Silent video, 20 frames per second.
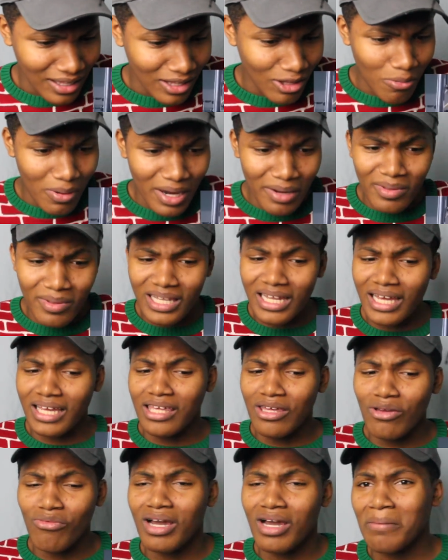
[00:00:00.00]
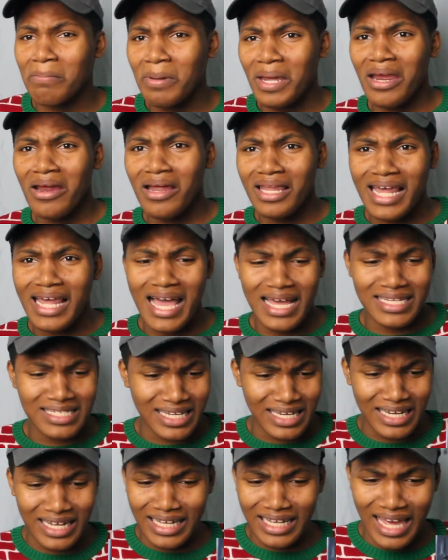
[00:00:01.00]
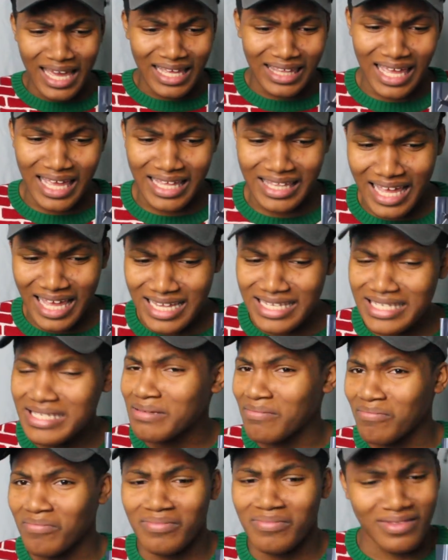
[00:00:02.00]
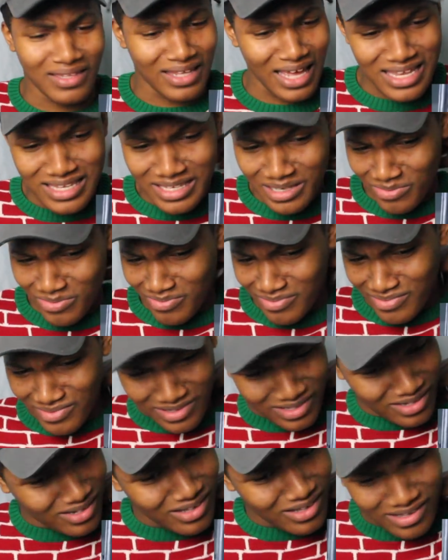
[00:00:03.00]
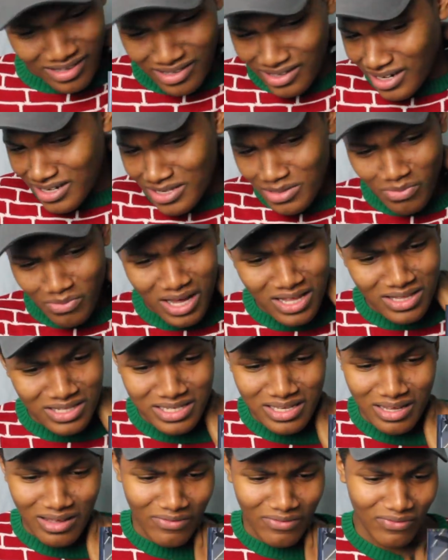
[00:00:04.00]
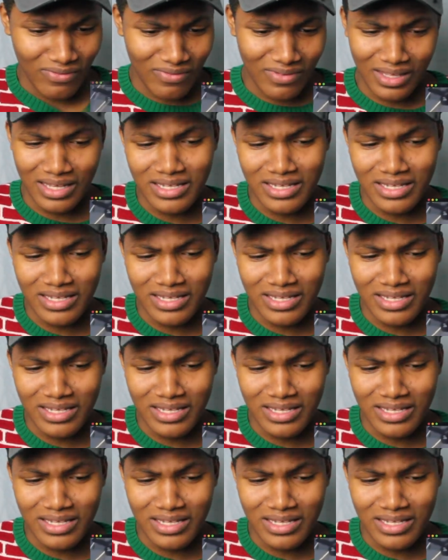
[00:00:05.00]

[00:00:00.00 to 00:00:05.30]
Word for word: You better be lucky you wasn't paralyzed or nothing like that. That's some other stuff.